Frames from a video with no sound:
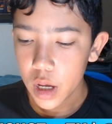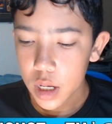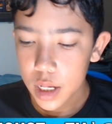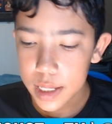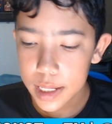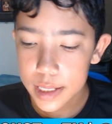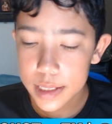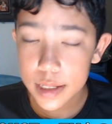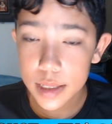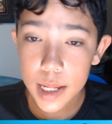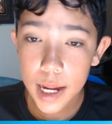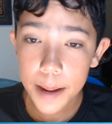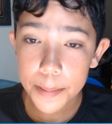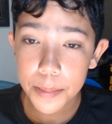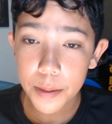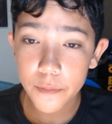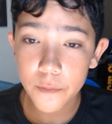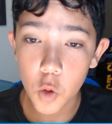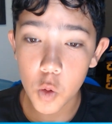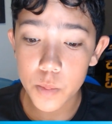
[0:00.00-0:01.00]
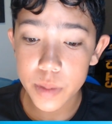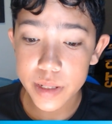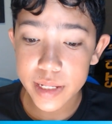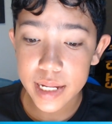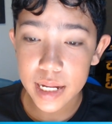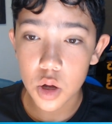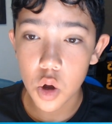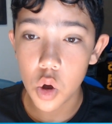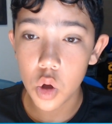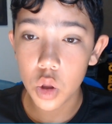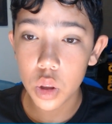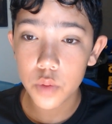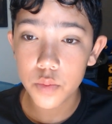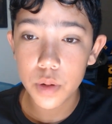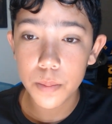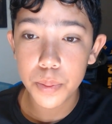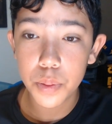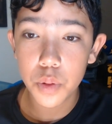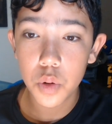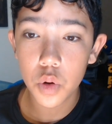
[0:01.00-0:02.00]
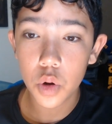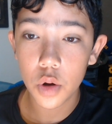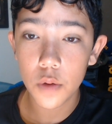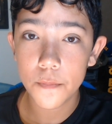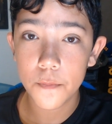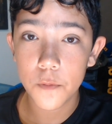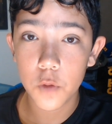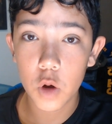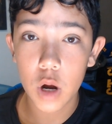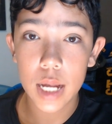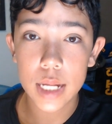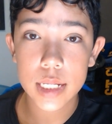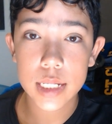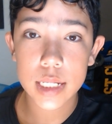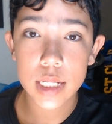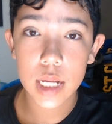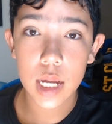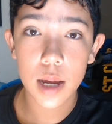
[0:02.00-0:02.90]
because of that performance that Collingwood put on for us